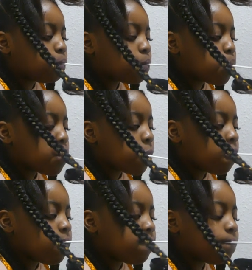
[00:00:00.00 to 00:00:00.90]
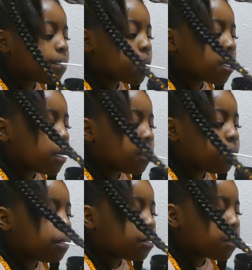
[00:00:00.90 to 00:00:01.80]
with my little
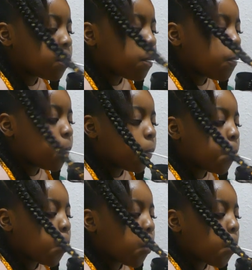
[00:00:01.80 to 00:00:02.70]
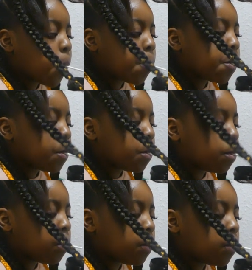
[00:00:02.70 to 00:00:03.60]
presence. Watch and
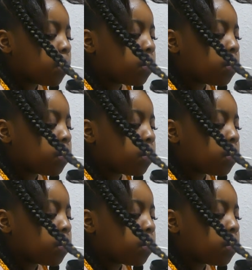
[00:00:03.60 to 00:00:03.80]
see.